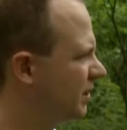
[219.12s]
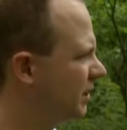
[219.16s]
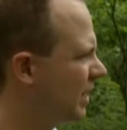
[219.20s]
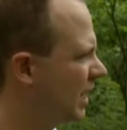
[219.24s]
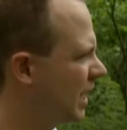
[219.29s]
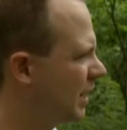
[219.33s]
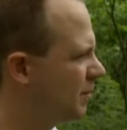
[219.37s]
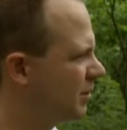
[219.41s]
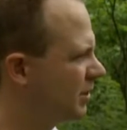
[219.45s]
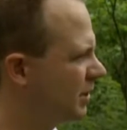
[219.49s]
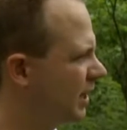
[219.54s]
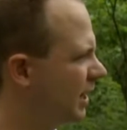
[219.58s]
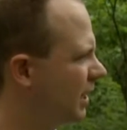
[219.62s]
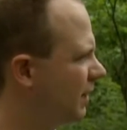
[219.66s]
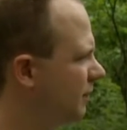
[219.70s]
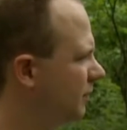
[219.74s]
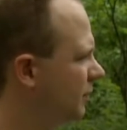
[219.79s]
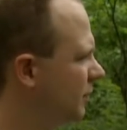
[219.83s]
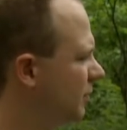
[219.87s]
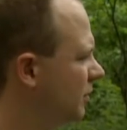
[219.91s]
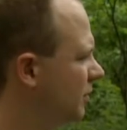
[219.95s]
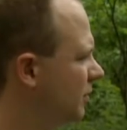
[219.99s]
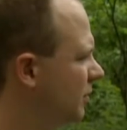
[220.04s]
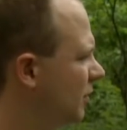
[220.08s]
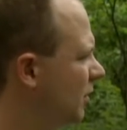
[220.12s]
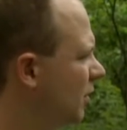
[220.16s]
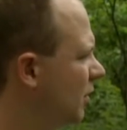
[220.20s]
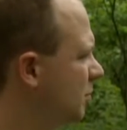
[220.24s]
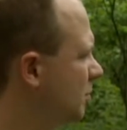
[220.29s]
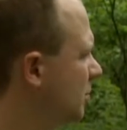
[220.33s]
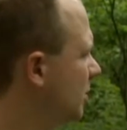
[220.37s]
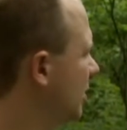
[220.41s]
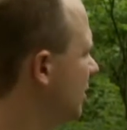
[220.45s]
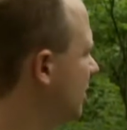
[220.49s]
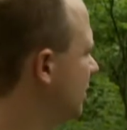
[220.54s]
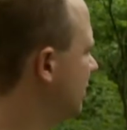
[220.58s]
habitat for
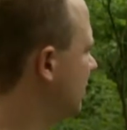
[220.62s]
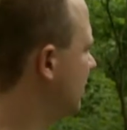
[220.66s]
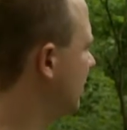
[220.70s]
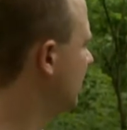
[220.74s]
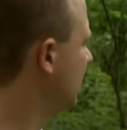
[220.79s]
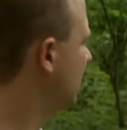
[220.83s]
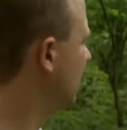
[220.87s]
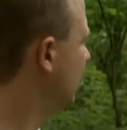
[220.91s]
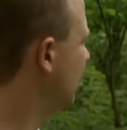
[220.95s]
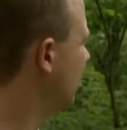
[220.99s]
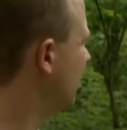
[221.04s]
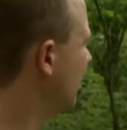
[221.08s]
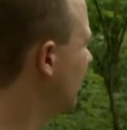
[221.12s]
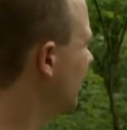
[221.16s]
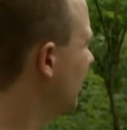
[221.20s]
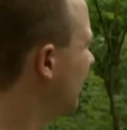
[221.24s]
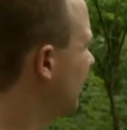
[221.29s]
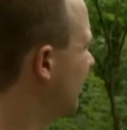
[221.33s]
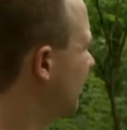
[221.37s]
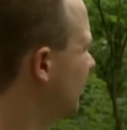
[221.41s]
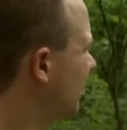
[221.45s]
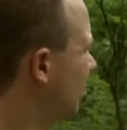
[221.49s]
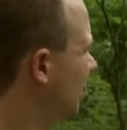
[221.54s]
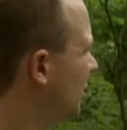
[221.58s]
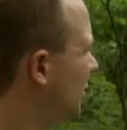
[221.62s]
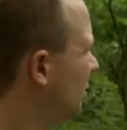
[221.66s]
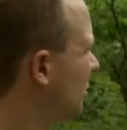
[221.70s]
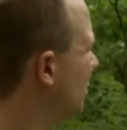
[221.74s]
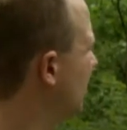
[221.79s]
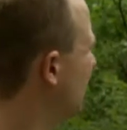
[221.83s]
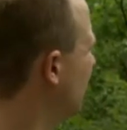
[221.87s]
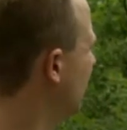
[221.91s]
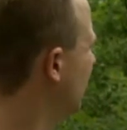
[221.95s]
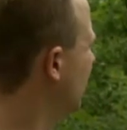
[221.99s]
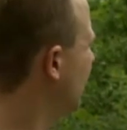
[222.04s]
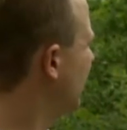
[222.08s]
songbirds. So
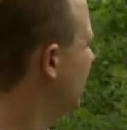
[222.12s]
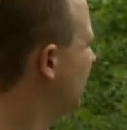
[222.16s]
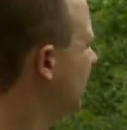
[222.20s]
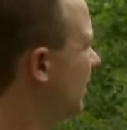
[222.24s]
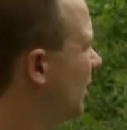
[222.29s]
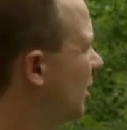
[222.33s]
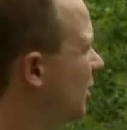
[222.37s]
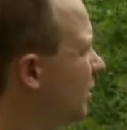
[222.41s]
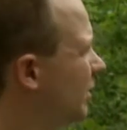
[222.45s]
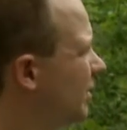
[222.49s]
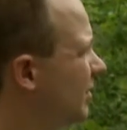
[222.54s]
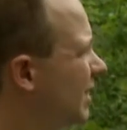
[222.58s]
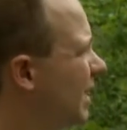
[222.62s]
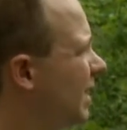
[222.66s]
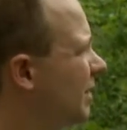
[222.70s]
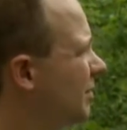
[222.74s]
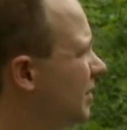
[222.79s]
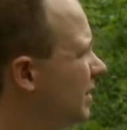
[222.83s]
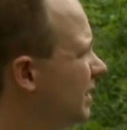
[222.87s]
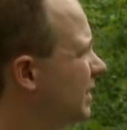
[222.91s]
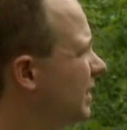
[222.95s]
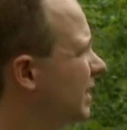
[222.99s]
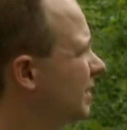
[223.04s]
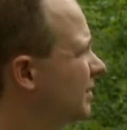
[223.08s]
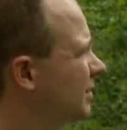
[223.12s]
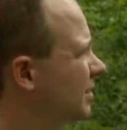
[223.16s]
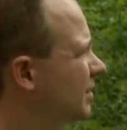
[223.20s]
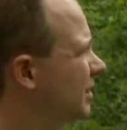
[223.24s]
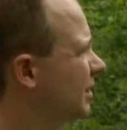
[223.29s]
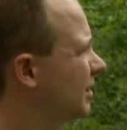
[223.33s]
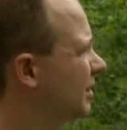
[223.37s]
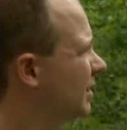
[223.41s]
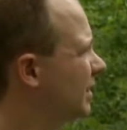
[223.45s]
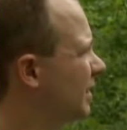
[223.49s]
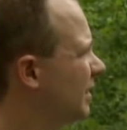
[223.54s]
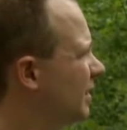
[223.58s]
no, it's not really
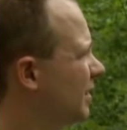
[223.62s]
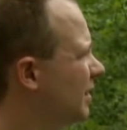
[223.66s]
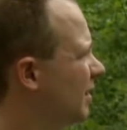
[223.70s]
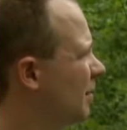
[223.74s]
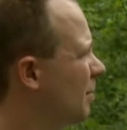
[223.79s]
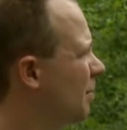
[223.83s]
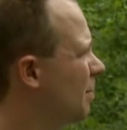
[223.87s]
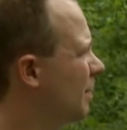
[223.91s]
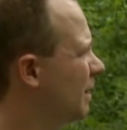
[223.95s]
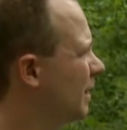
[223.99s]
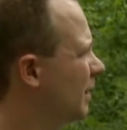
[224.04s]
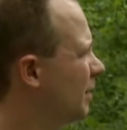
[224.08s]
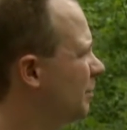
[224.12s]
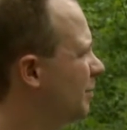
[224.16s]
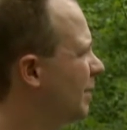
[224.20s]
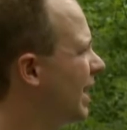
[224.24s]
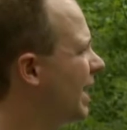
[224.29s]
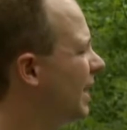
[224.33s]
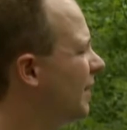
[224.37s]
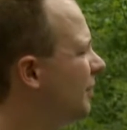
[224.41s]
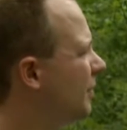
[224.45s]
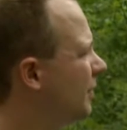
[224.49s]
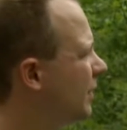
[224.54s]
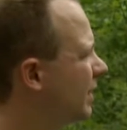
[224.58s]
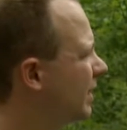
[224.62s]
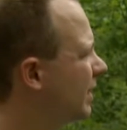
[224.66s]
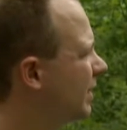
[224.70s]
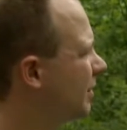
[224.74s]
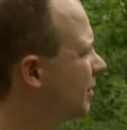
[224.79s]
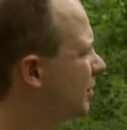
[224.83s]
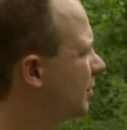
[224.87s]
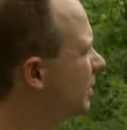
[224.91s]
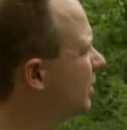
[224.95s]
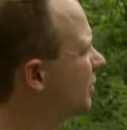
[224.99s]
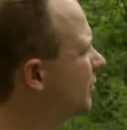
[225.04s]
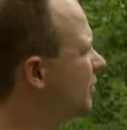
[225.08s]
necessarily a bad thing.
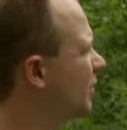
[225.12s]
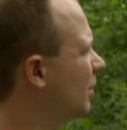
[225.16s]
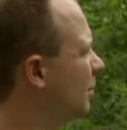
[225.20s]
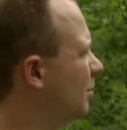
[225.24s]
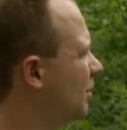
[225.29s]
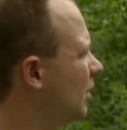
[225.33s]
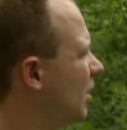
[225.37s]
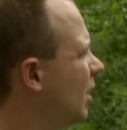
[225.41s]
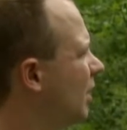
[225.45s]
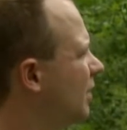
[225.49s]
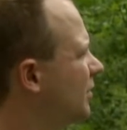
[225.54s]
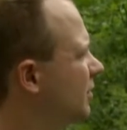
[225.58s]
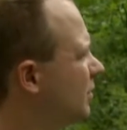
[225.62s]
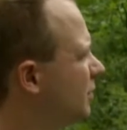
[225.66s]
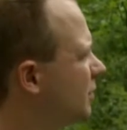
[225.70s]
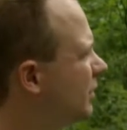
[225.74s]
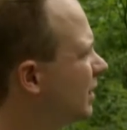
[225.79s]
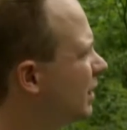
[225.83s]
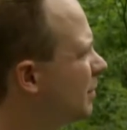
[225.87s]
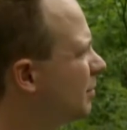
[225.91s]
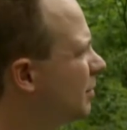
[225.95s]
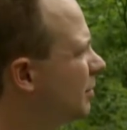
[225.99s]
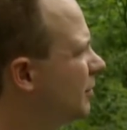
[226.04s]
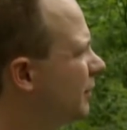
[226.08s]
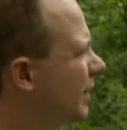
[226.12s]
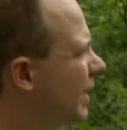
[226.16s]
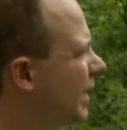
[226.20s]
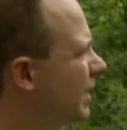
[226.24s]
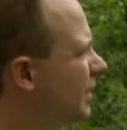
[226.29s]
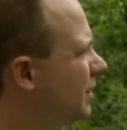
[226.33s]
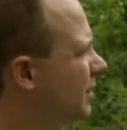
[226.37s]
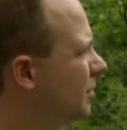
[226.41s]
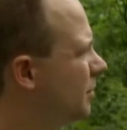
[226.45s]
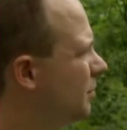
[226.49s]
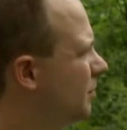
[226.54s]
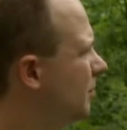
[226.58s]
There is some loss of timber
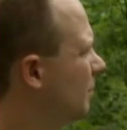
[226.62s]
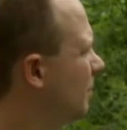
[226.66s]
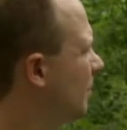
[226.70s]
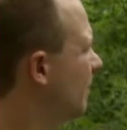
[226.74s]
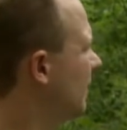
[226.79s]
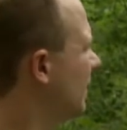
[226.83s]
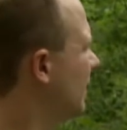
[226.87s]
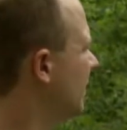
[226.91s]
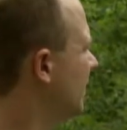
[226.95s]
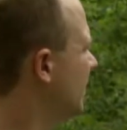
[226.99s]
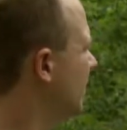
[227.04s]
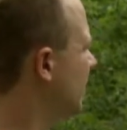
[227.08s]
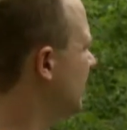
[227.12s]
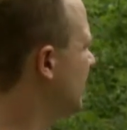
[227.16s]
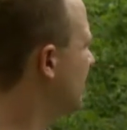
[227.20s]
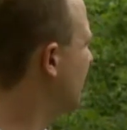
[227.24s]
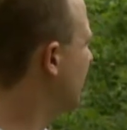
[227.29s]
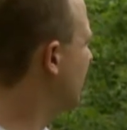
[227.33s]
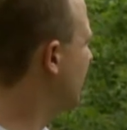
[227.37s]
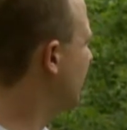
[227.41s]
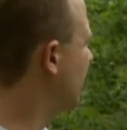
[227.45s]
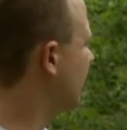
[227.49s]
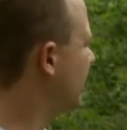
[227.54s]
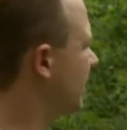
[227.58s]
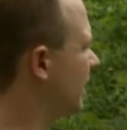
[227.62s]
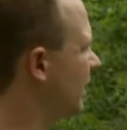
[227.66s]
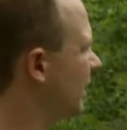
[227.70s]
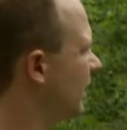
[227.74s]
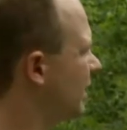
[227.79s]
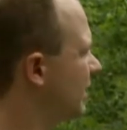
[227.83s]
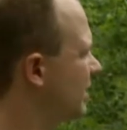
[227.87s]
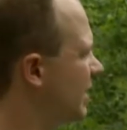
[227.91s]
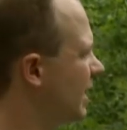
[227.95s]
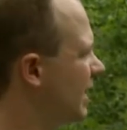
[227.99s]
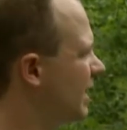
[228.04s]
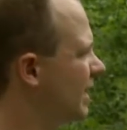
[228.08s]
value, but
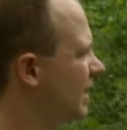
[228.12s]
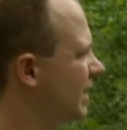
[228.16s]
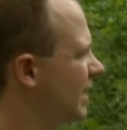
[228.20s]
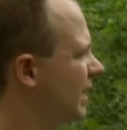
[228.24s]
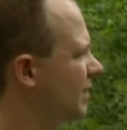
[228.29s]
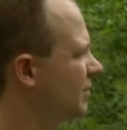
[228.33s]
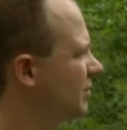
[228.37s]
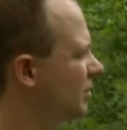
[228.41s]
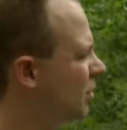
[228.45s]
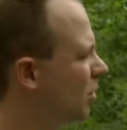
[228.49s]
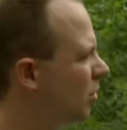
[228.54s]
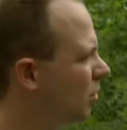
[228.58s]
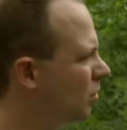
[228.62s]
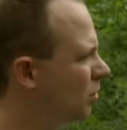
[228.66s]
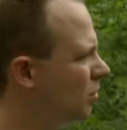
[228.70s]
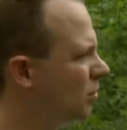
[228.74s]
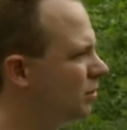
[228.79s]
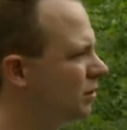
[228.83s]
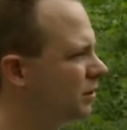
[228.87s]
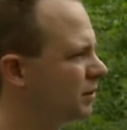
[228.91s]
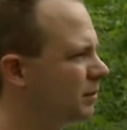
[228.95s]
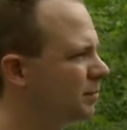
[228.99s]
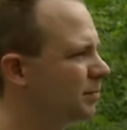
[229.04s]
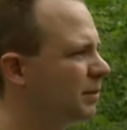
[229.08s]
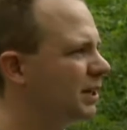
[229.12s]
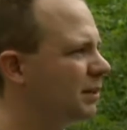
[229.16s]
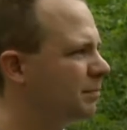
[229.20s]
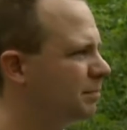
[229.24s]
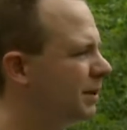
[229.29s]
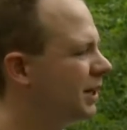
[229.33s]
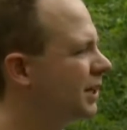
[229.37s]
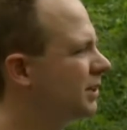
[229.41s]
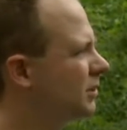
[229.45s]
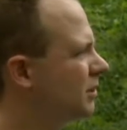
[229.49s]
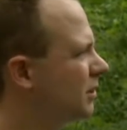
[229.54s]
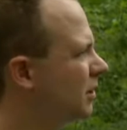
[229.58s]
taken as a whole in the big
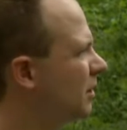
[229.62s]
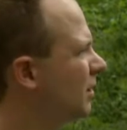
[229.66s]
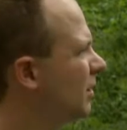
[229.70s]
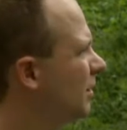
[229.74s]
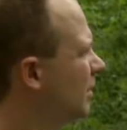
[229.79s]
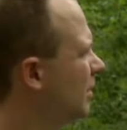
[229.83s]
picture,